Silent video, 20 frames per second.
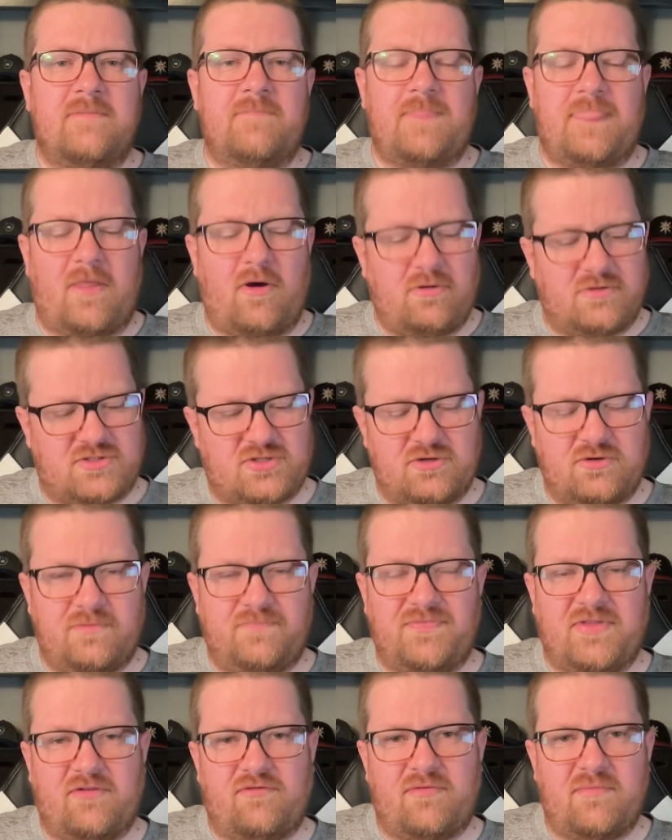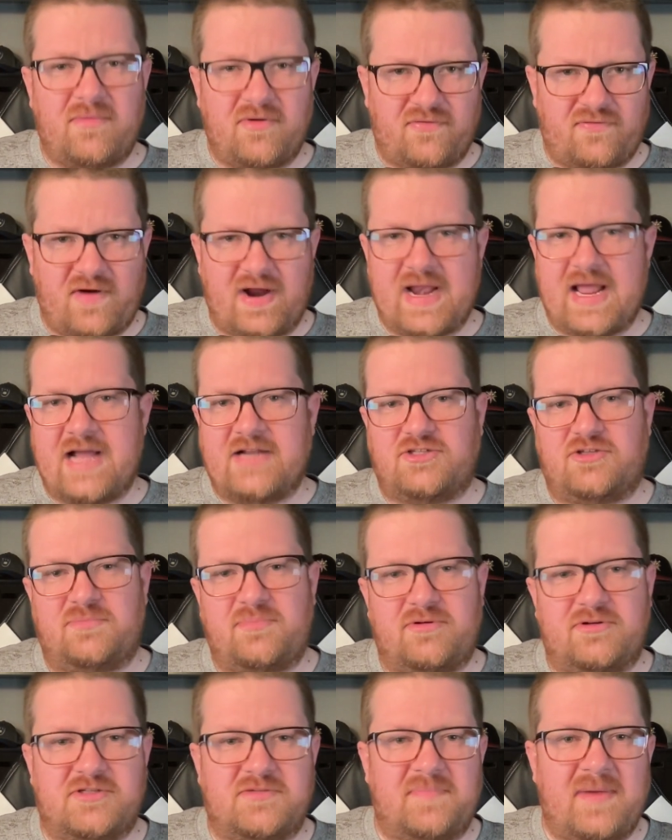Also, from a financial
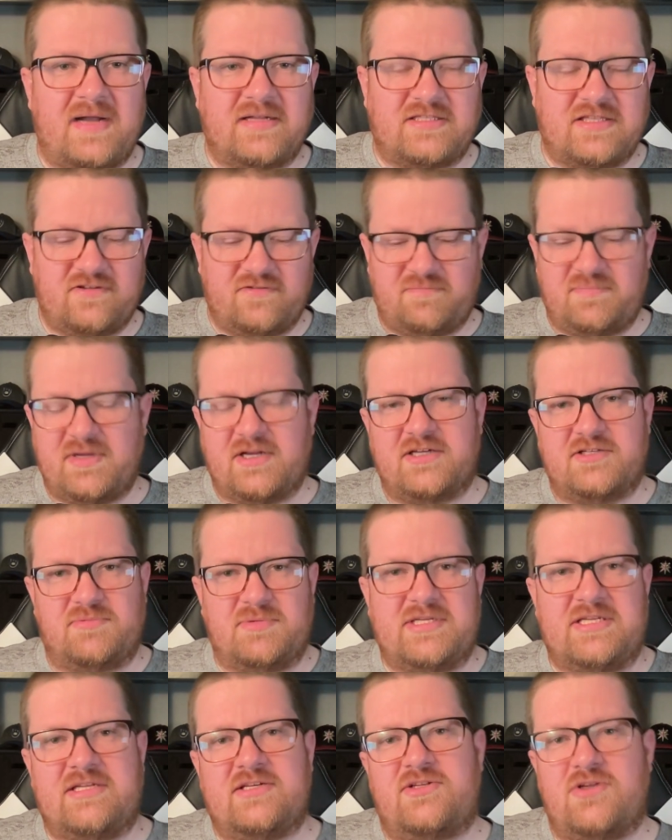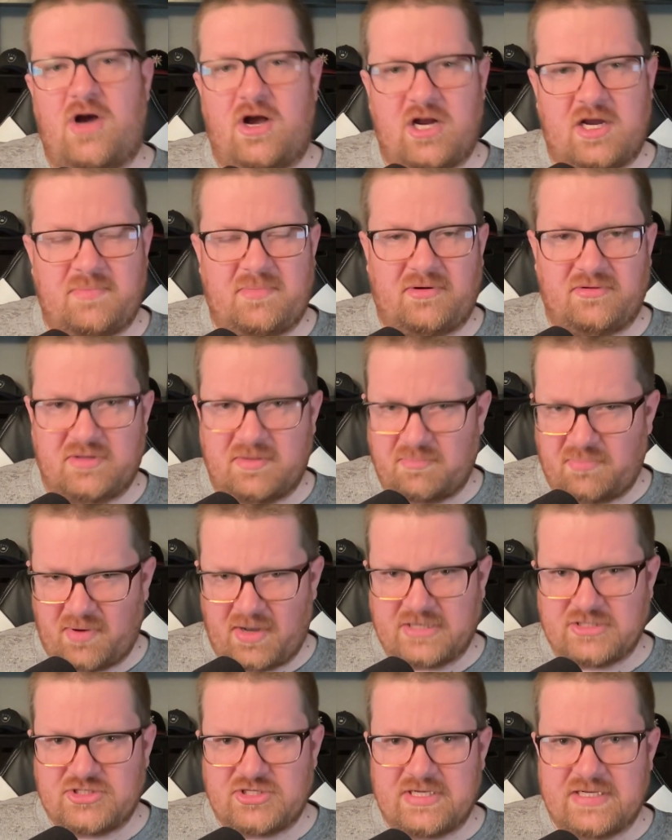perspective, because we did talk about the
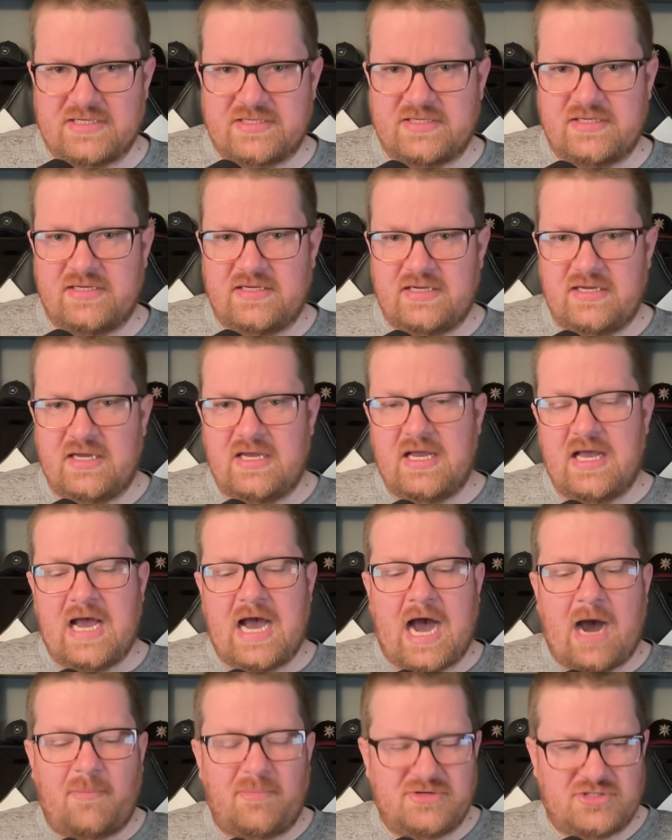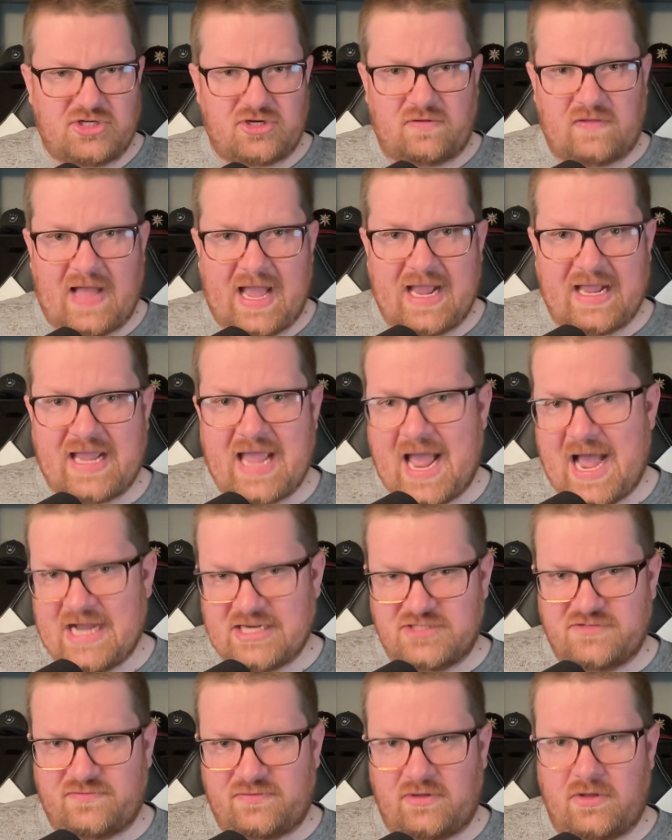budget, how much
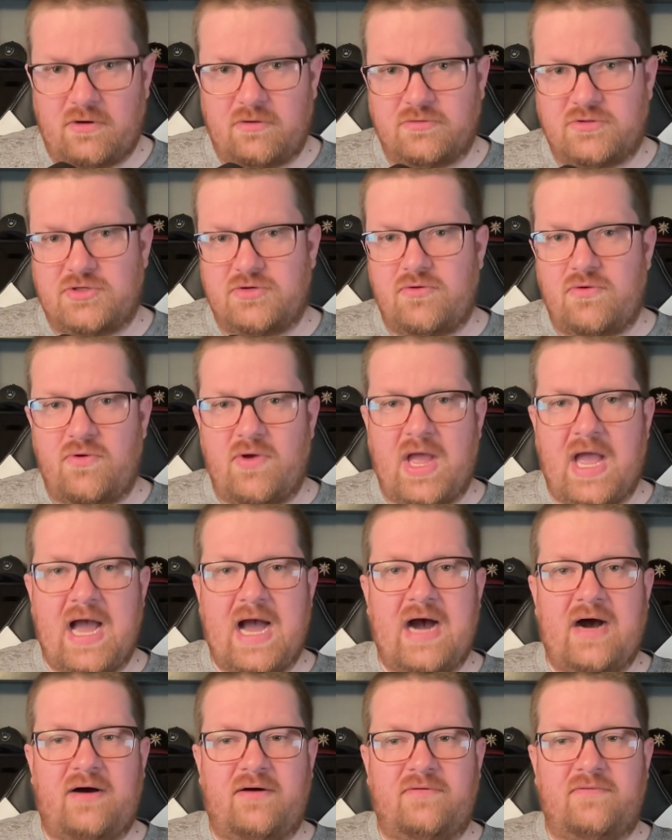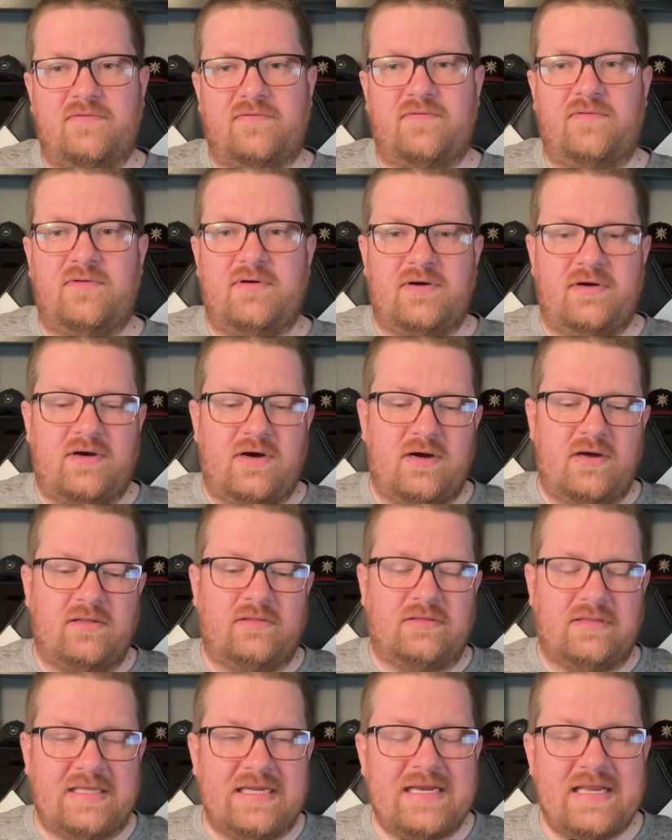cash flow do you have
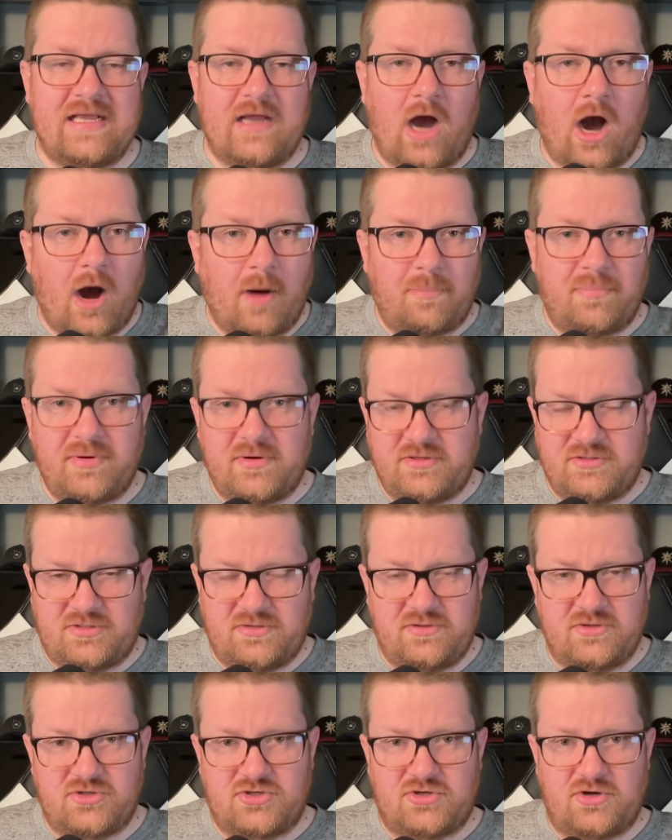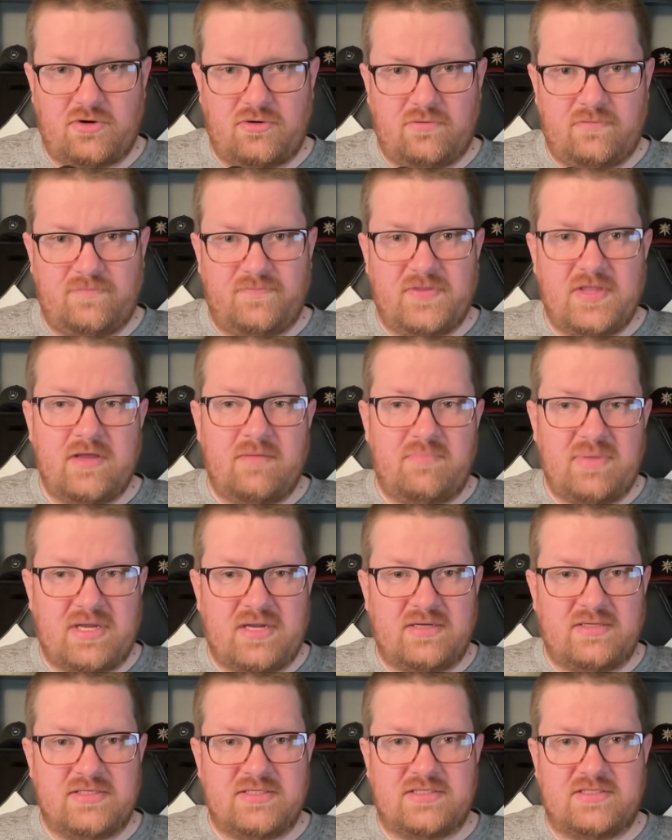leading up to the show?
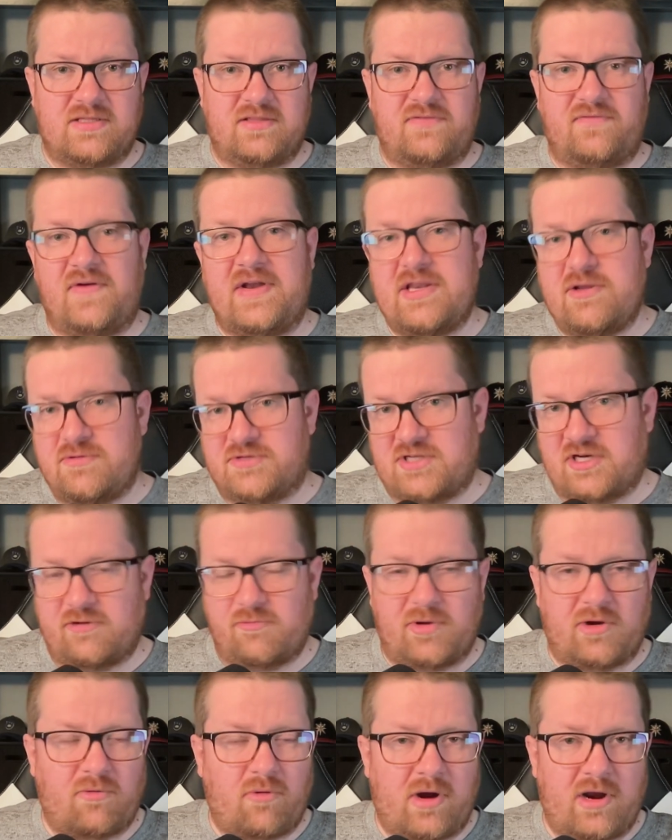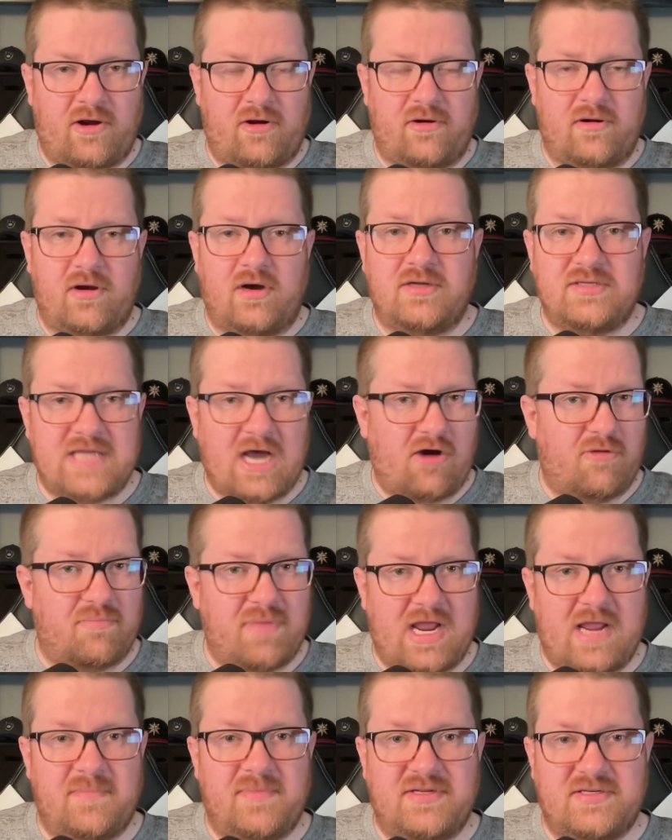Because the venue is going to require a down
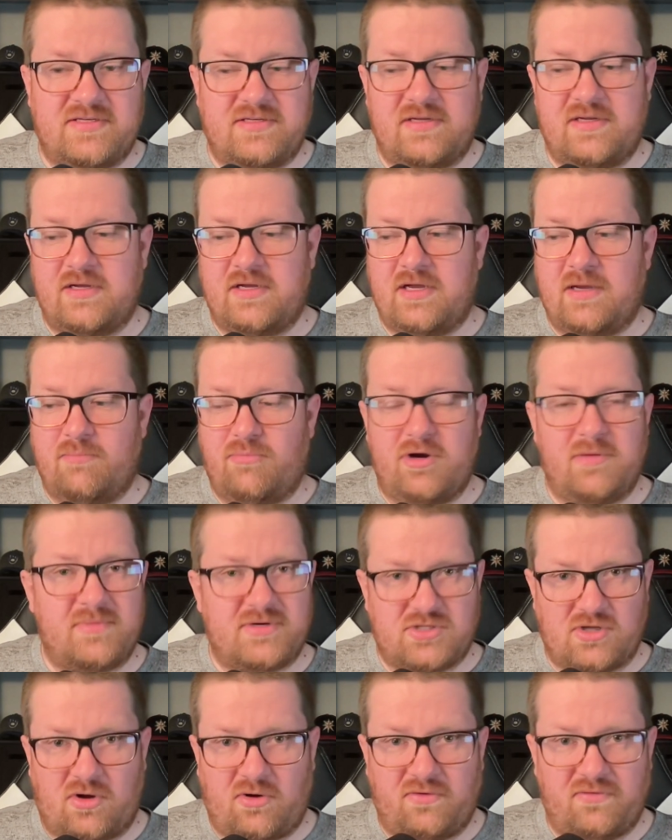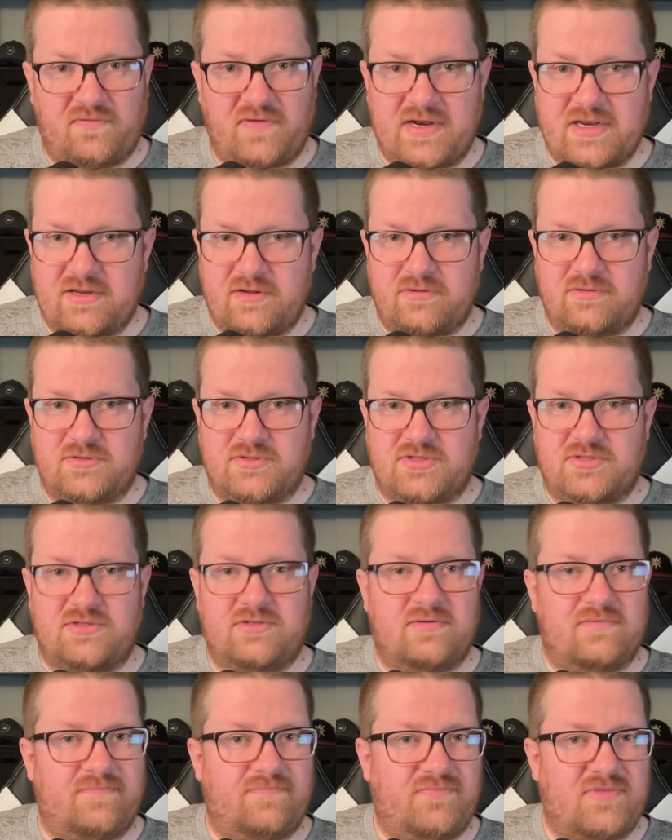payment. Pretty much all venues,
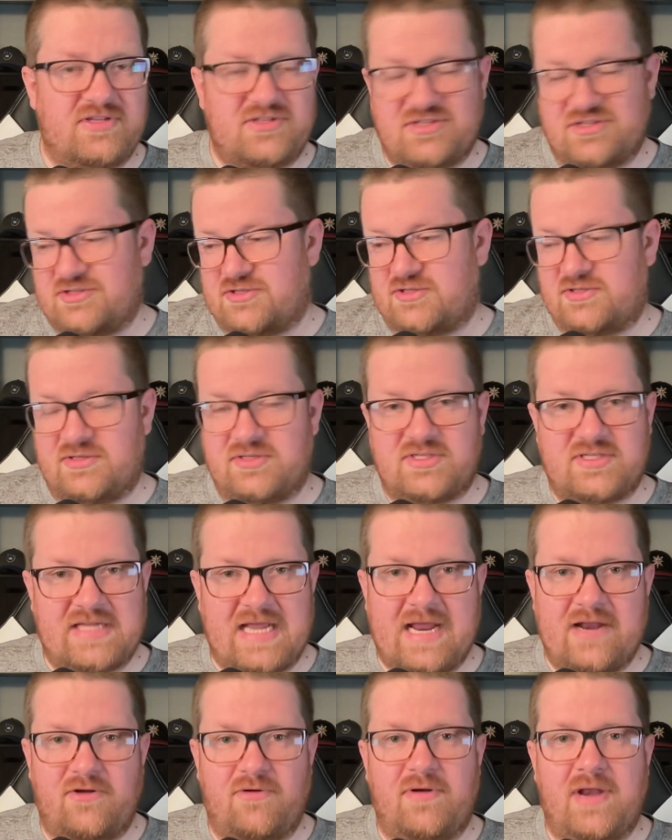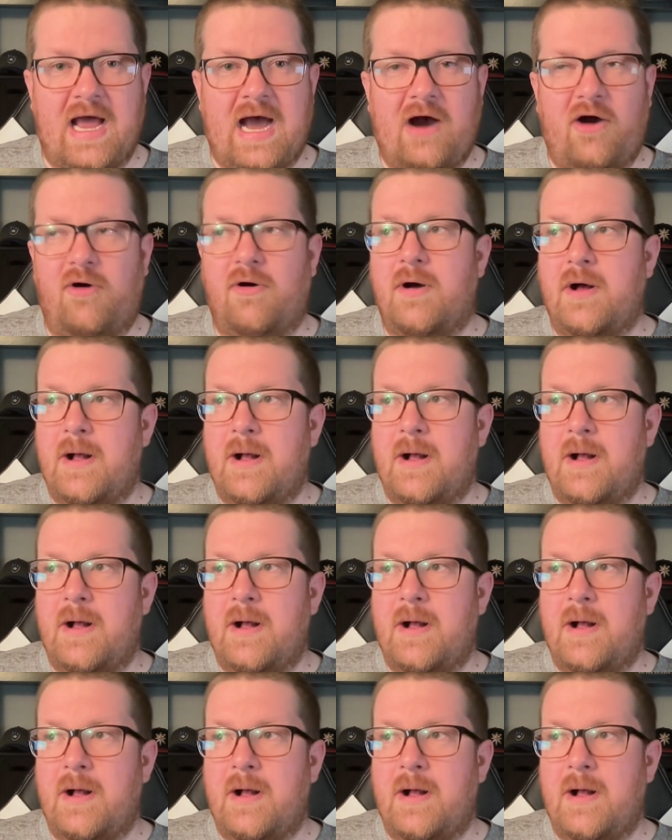this is standard now.